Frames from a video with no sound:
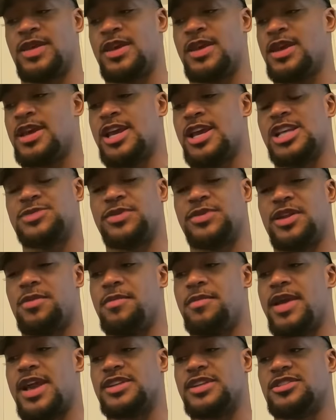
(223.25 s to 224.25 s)
Mm. It's been
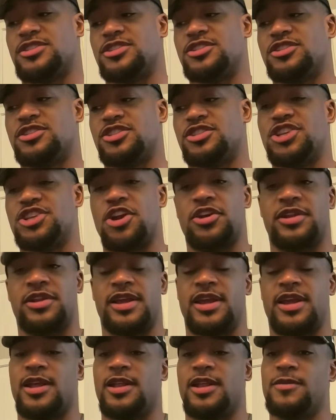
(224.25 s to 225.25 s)
amazing, just a
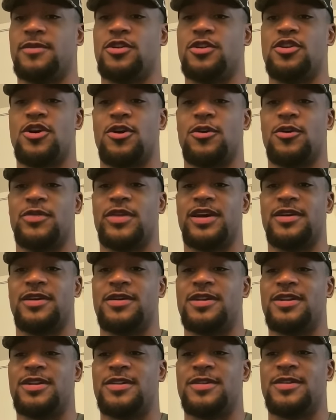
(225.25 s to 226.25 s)
journey, and you know the
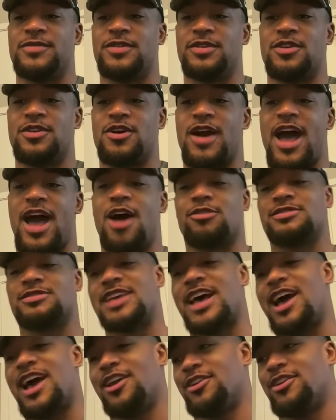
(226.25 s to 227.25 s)
you know,
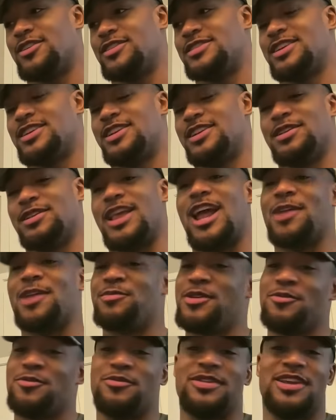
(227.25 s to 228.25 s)
outsiders and a lot of
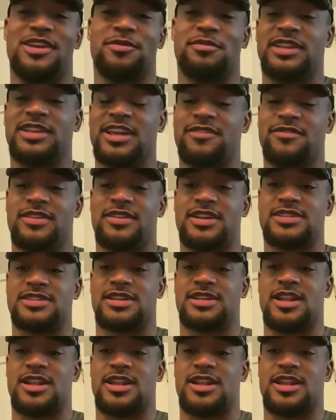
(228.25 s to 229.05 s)
people didn't believe in this.